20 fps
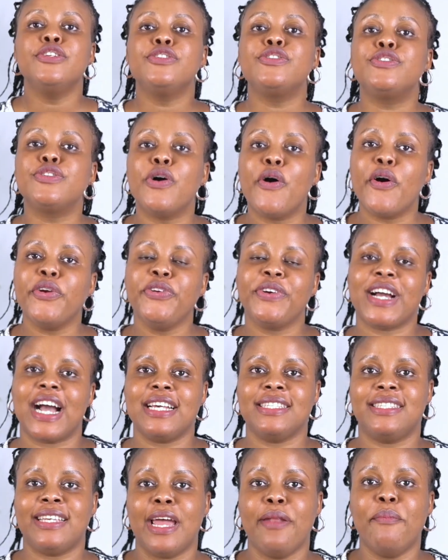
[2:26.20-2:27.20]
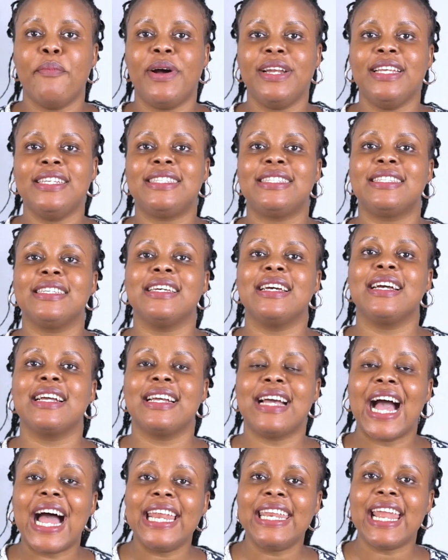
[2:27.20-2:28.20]
So you can send money to
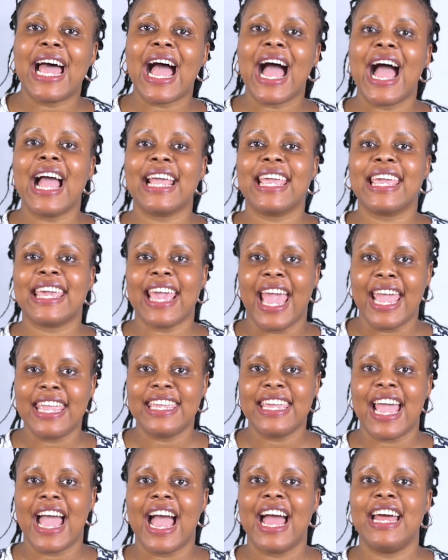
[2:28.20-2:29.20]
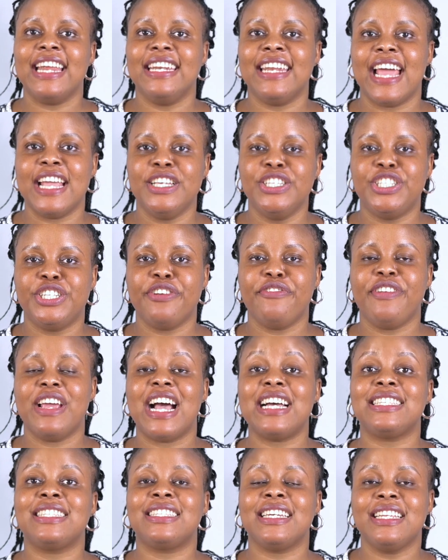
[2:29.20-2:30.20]
Ghana, Kenya,
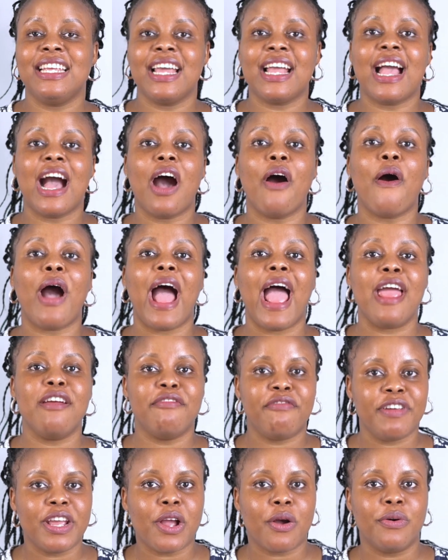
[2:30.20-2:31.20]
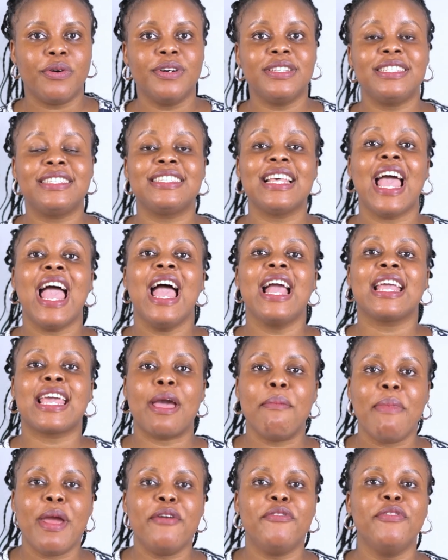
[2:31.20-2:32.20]
Nigeria, Senegal, Ivory Coast,
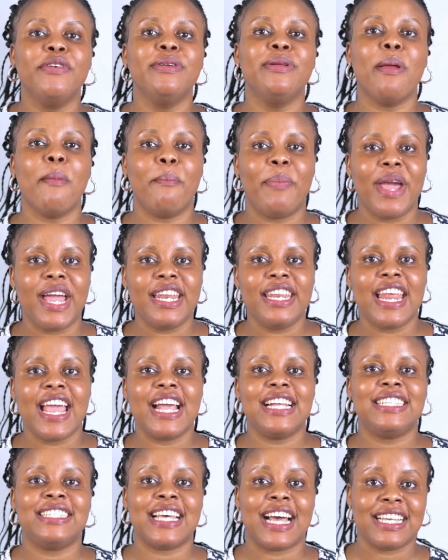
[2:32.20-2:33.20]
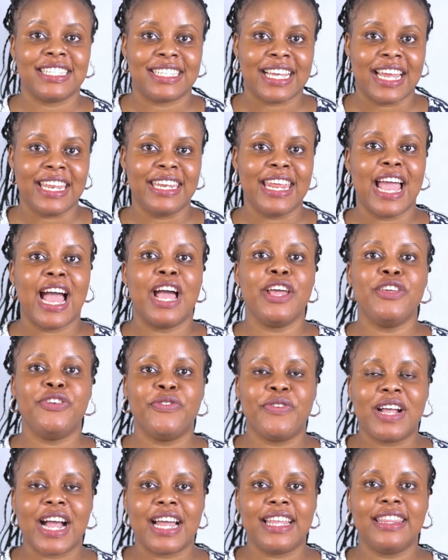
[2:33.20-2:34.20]
Cameroon, Benin, Tanzania,
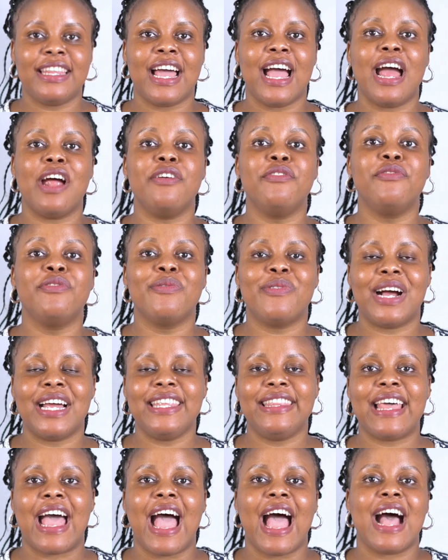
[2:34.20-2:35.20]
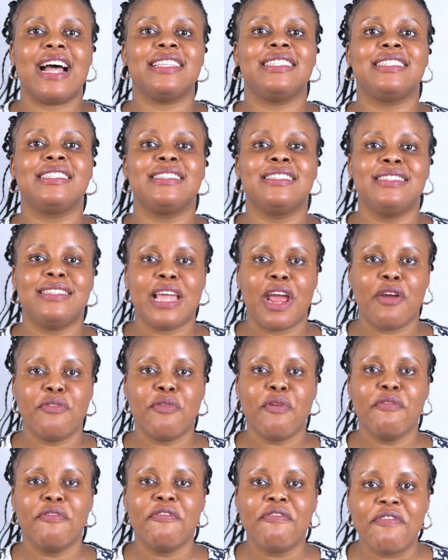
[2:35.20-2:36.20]
Uganda, and Rwanda at
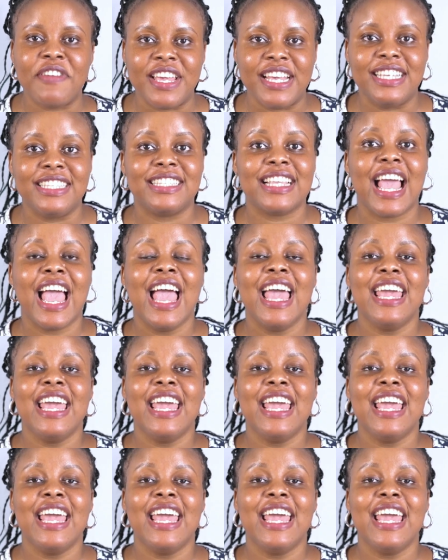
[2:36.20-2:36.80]
zero fees.